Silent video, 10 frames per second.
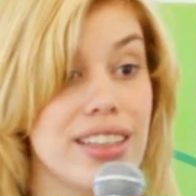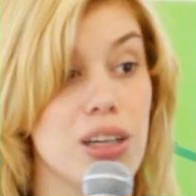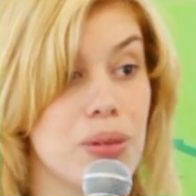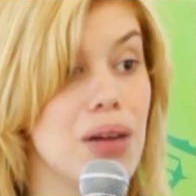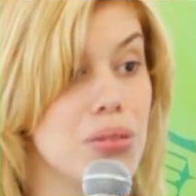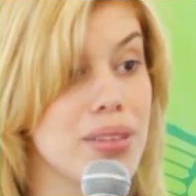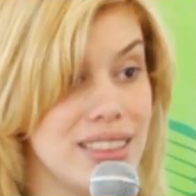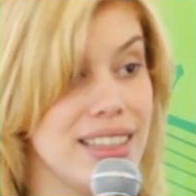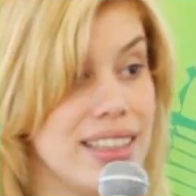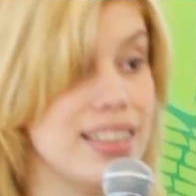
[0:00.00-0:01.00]
they'll probably
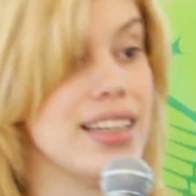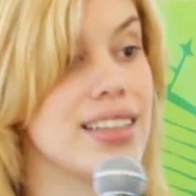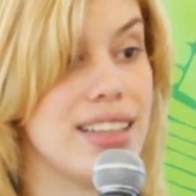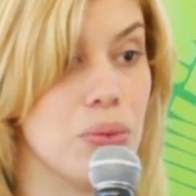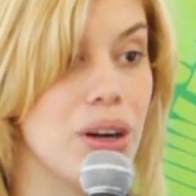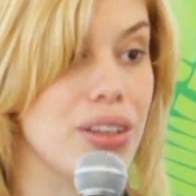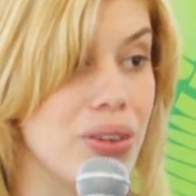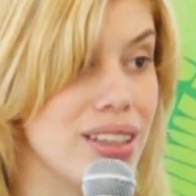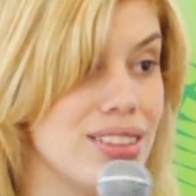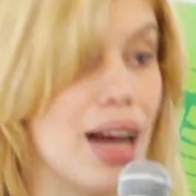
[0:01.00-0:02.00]
say they need because they want you
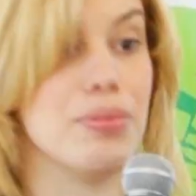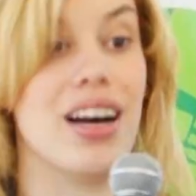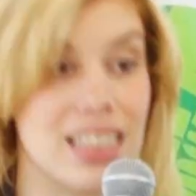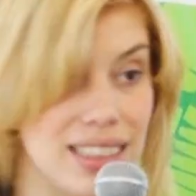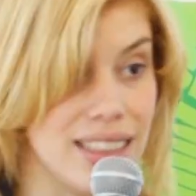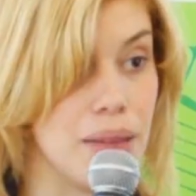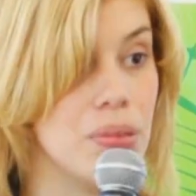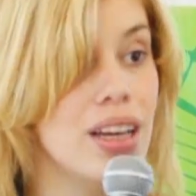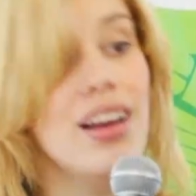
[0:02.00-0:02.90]
to stop talking to them.